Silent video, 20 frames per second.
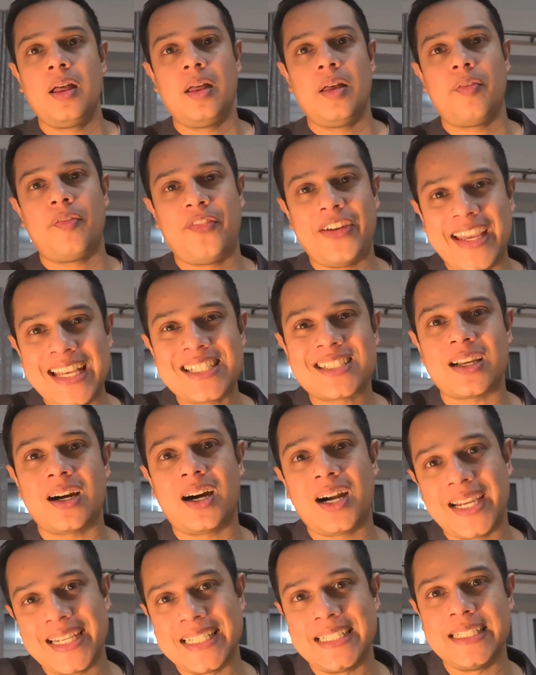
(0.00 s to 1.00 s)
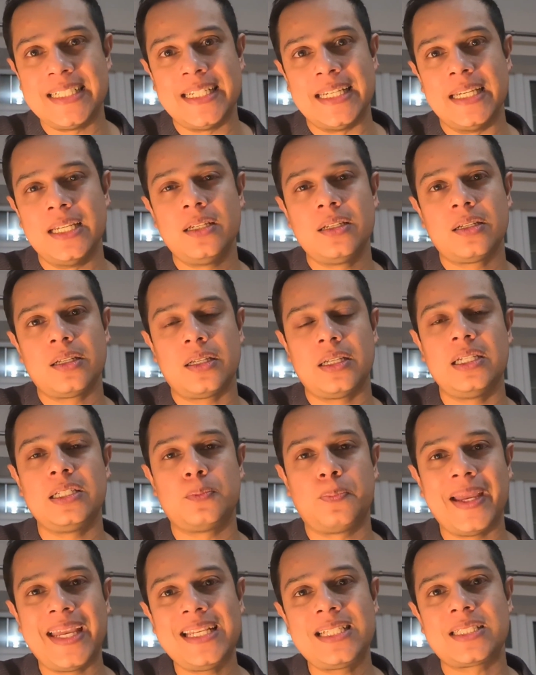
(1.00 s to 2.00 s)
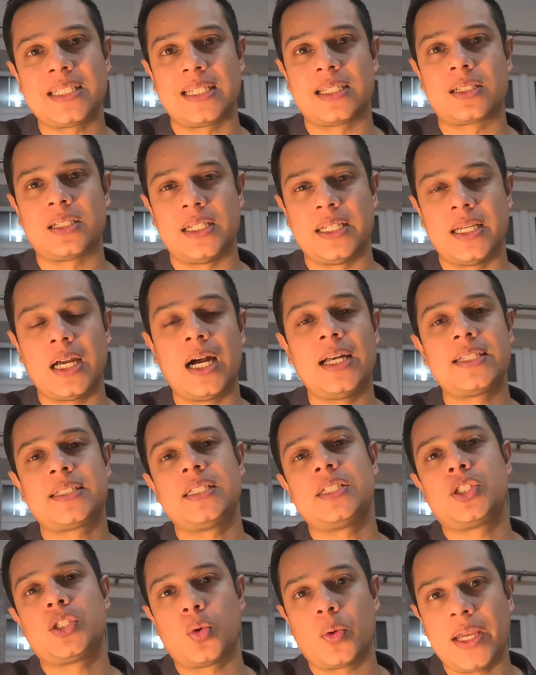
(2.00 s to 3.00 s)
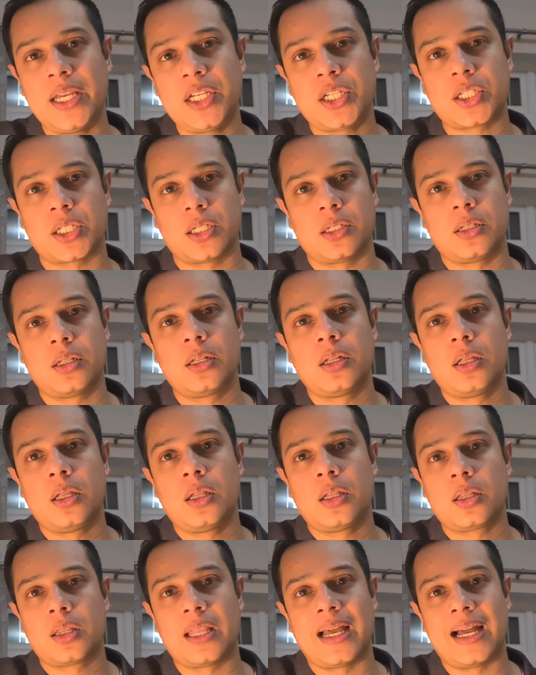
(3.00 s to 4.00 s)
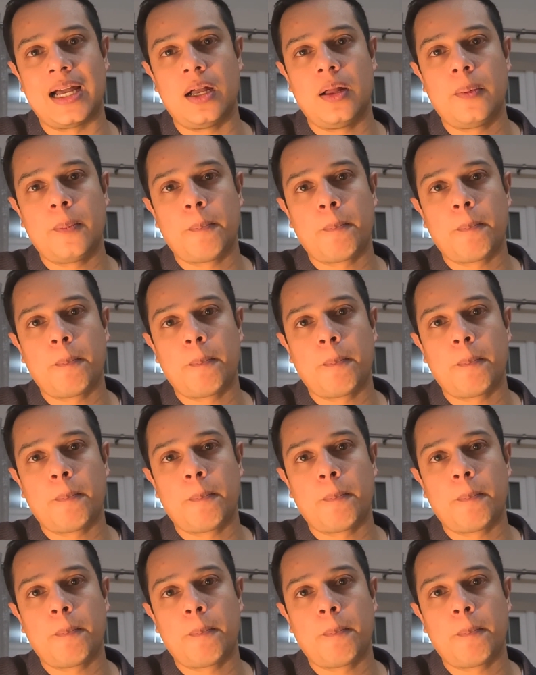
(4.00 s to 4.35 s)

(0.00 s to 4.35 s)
Face ID is basically a situation that